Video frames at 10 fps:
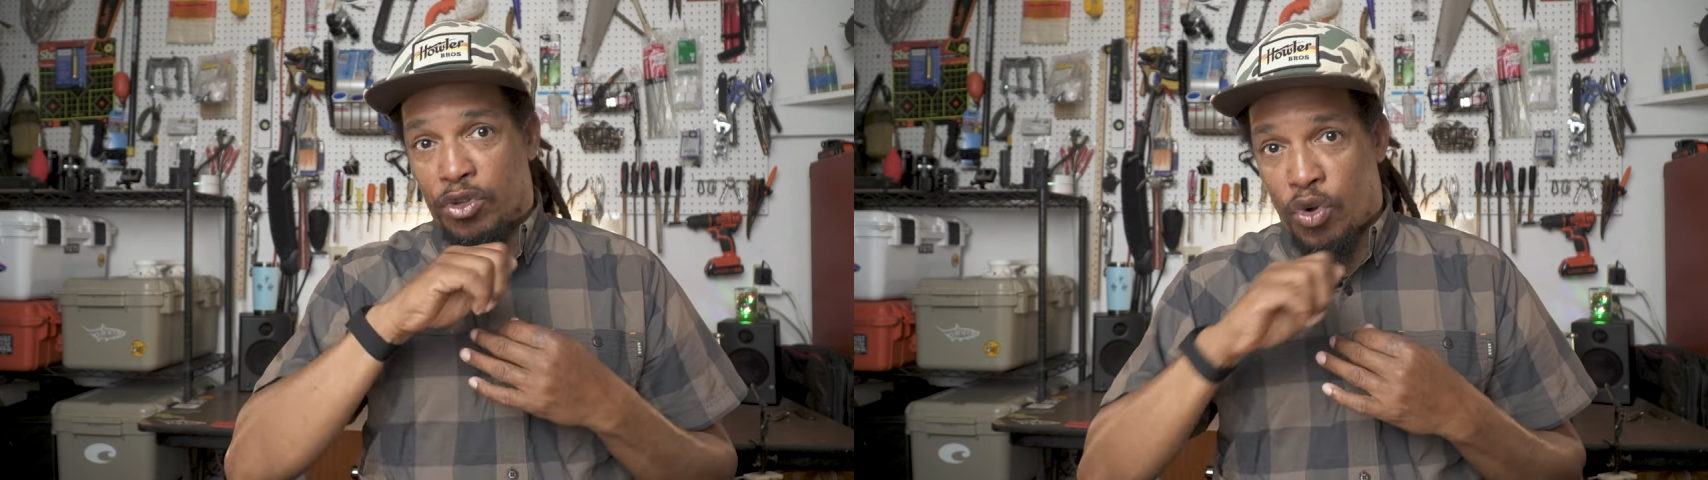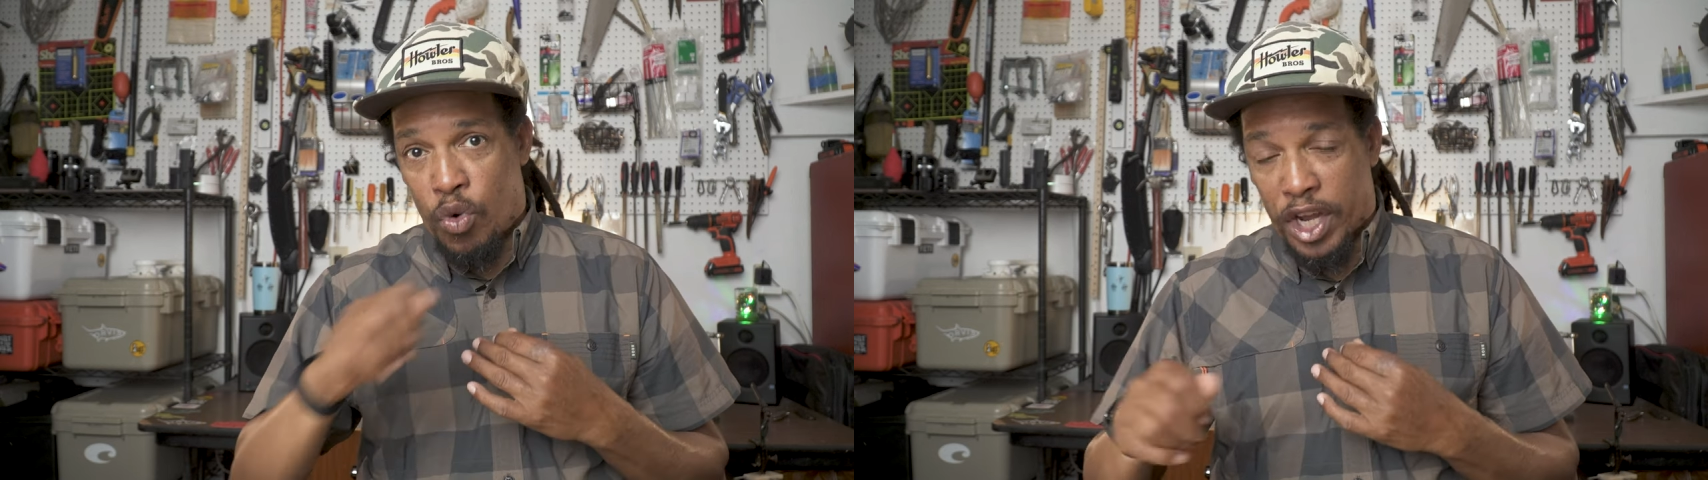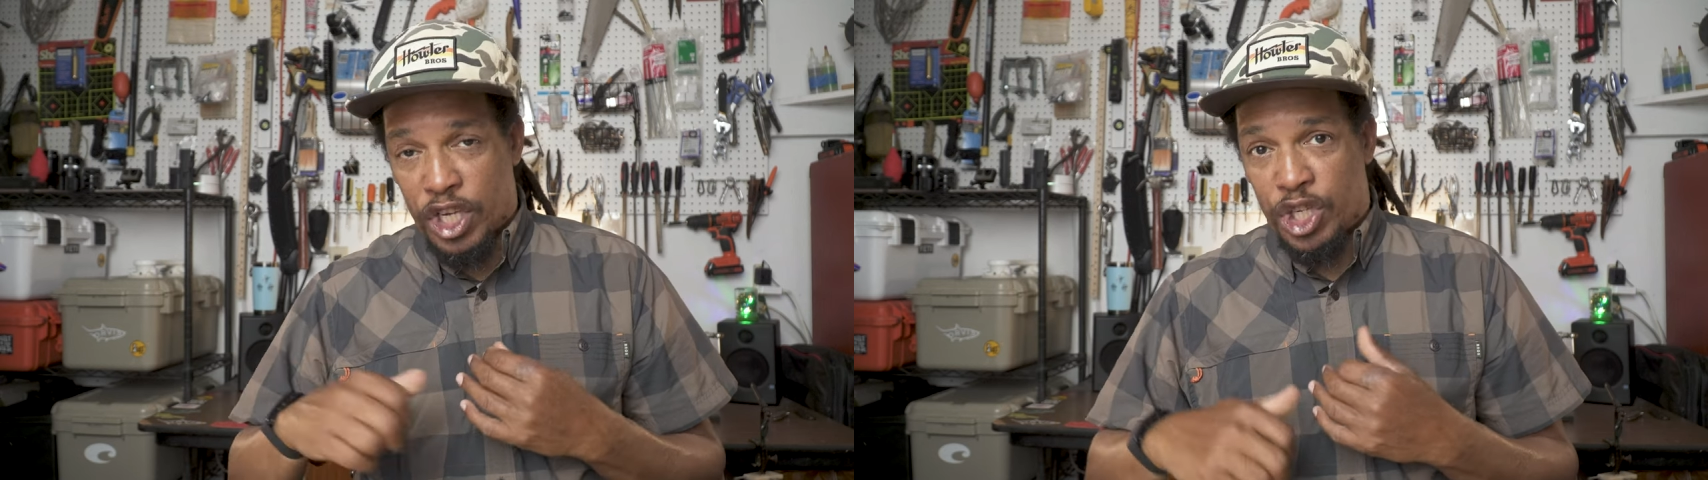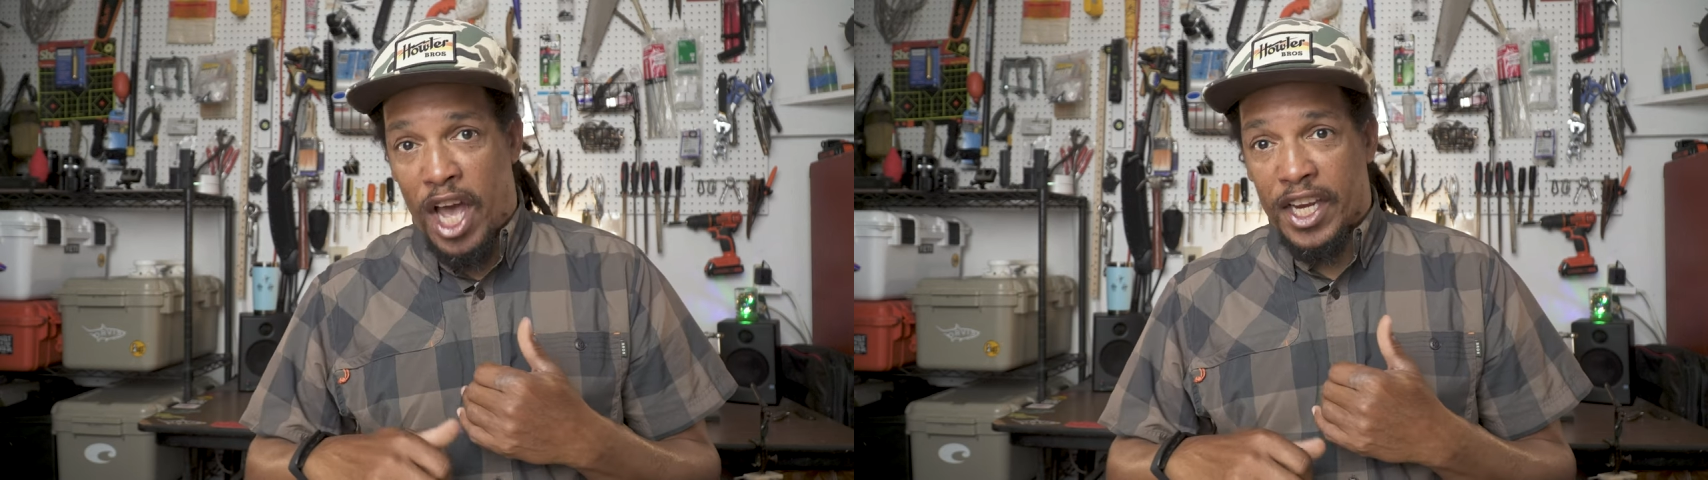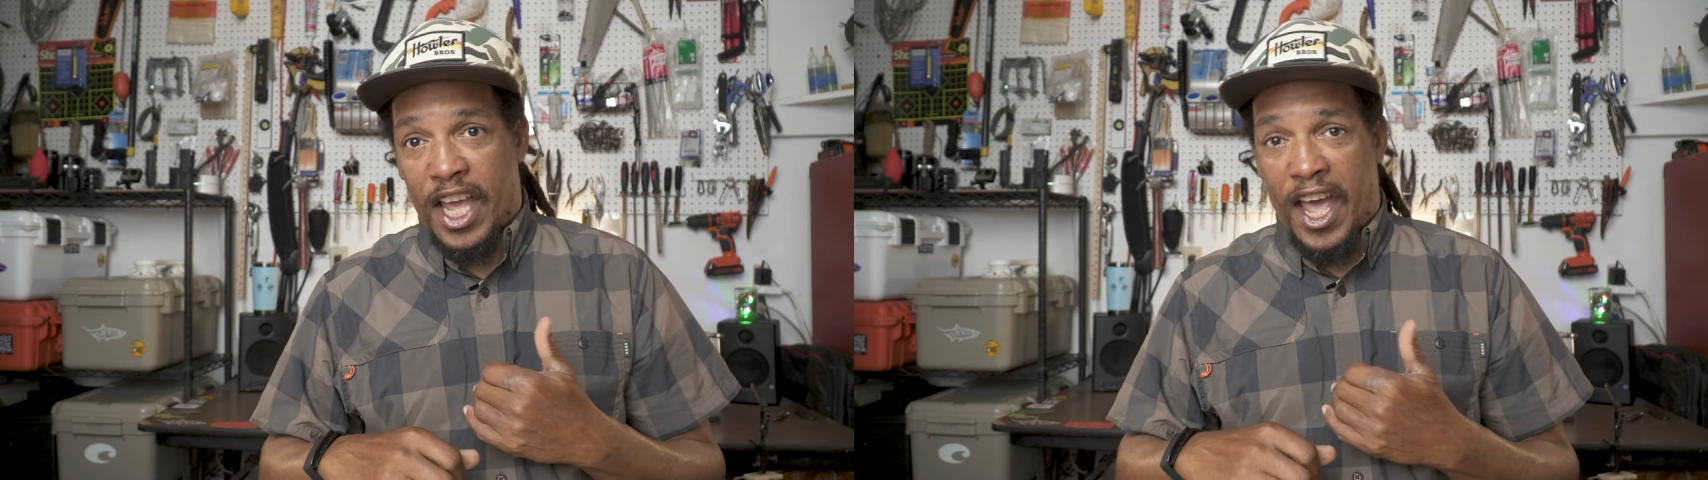those quick
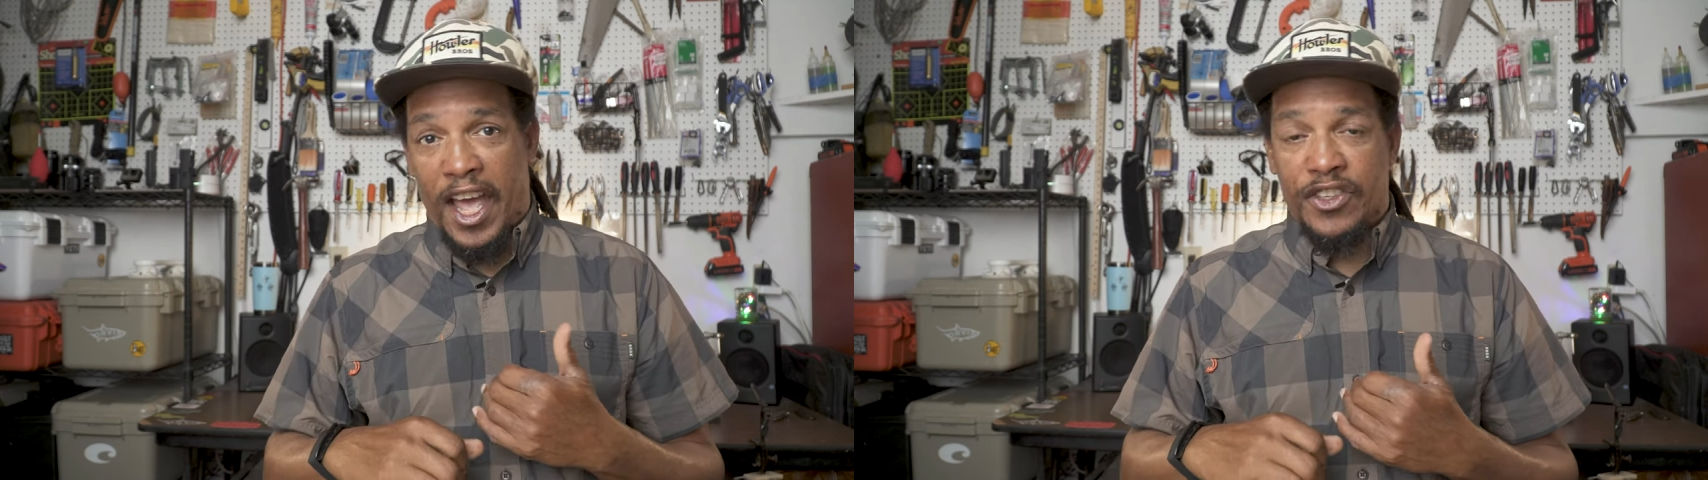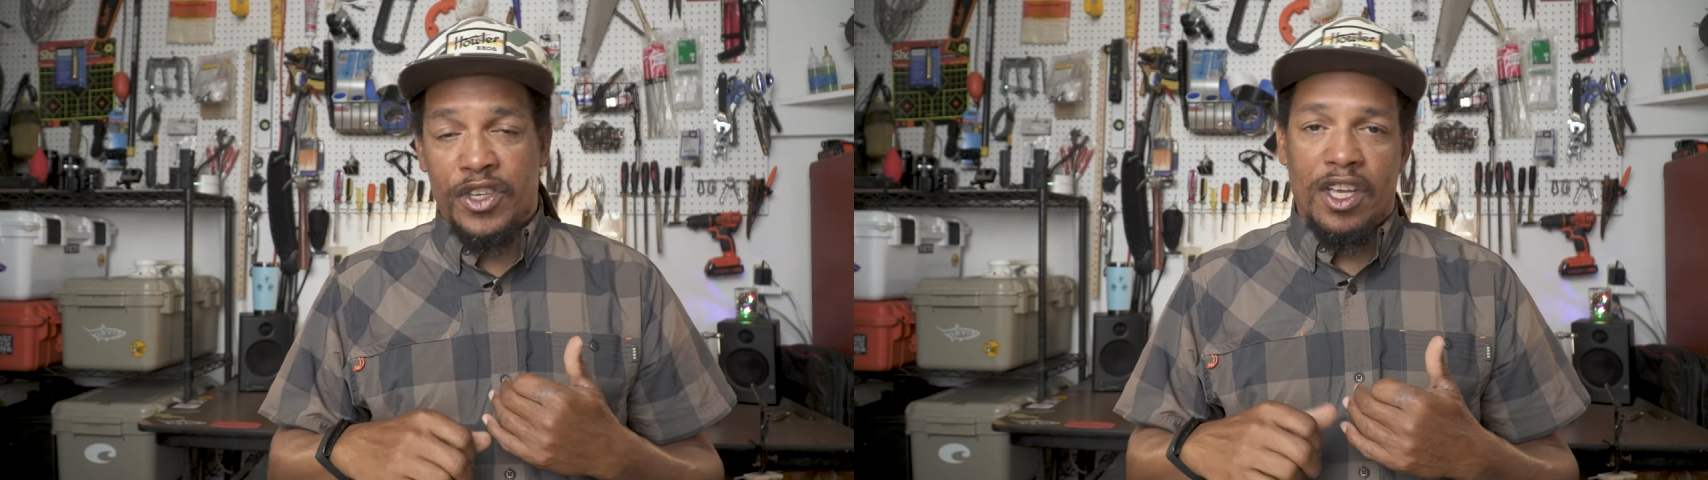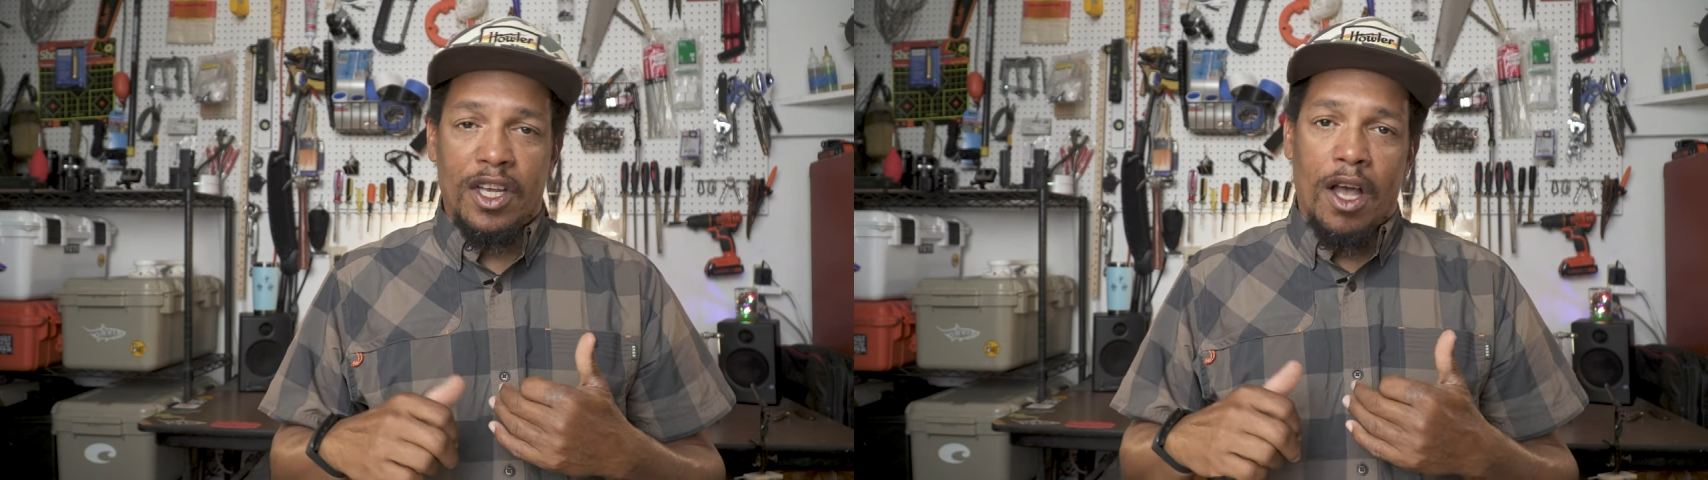shot casts.